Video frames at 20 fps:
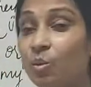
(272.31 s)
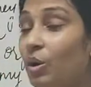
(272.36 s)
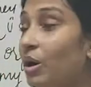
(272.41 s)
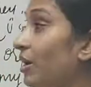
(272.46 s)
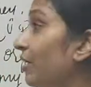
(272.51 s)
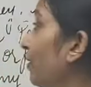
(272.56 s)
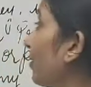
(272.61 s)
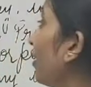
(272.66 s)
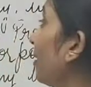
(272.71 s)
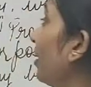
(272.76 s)

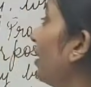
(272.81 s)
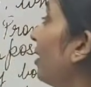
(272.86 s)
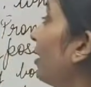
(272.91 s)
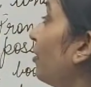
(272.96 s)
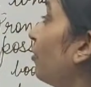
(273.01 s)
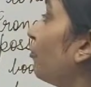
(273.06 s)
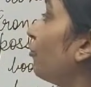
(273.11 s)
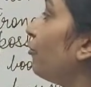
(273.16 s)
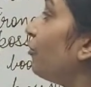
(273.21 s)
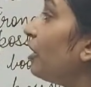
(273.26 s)
work.
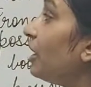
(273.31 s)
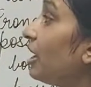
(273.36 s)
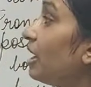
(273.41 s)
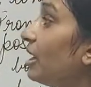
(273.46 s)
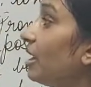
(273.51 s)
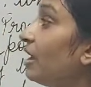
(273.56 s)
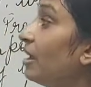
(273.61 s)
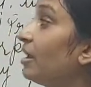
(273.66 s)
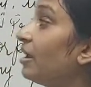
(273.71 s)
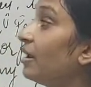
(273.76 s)

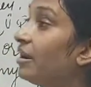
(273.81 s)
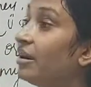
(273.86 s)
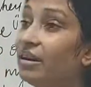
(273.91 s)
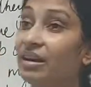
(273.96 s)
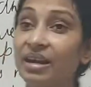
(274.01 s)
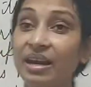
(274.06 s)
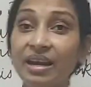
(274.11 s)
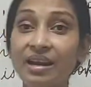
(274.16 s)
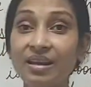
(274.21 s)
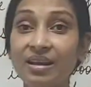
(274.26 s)
We
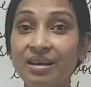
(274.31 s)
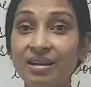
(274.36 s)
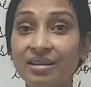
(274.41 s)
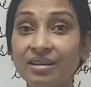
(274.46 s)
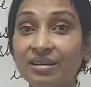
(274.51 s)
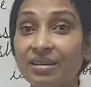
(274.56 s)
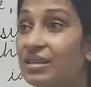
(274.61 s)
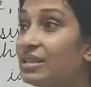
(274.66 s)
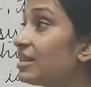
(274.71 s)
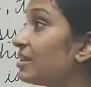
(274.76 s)

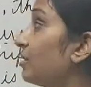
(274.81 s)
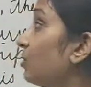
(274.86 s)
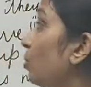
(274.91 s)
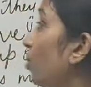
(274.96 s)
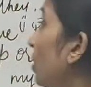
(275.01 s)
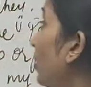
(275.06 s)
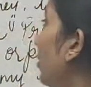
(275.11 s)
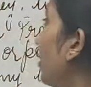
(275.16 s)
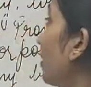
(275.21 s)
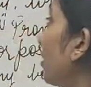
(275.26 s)
did this
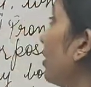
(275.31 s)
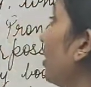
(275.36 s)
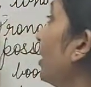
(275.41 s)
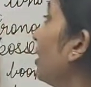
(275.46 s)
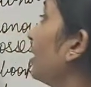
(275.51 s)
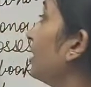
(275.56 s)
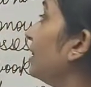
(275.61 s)
work.